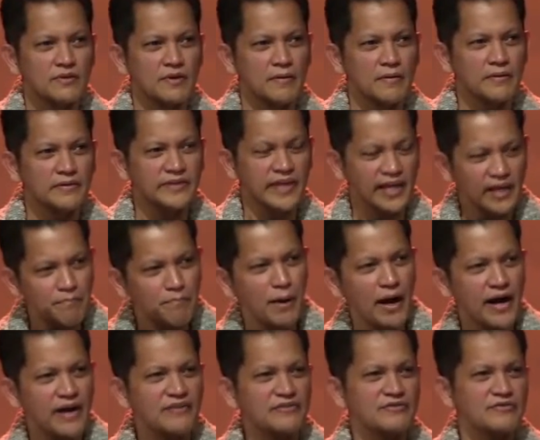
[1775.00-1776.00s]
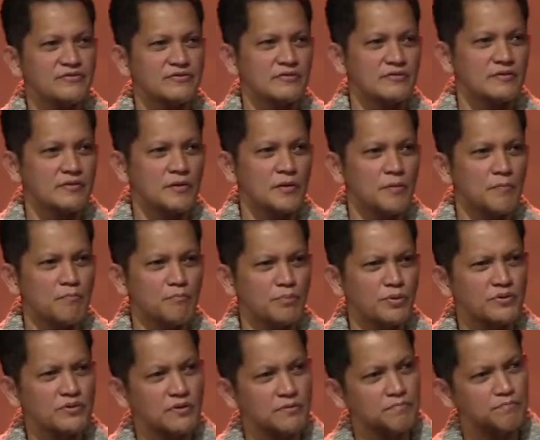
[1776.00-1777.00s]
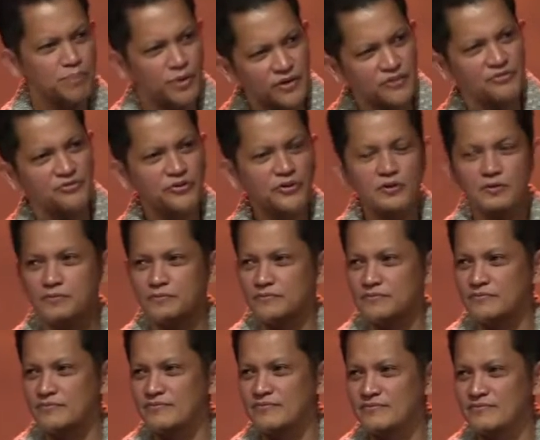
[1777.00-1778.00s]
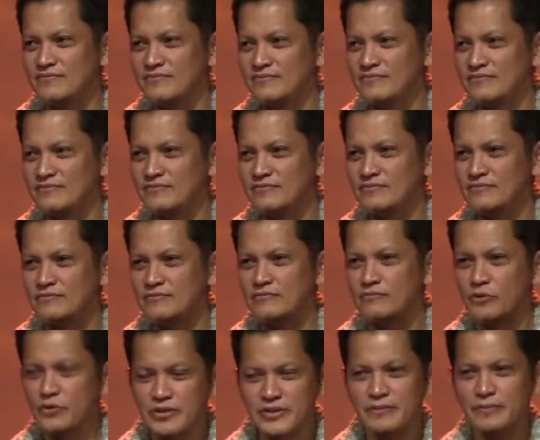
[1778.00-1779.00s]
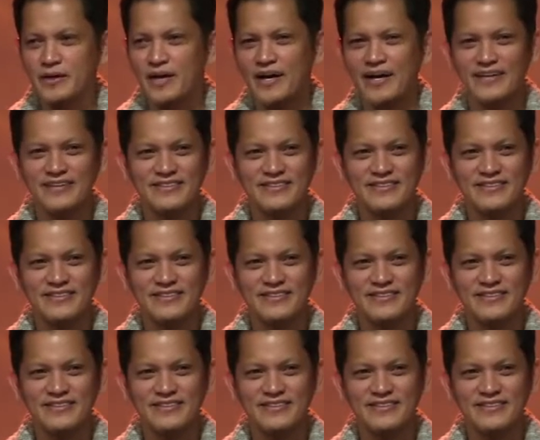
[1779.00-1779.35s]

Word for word: take a bath, put on perfume, worship God.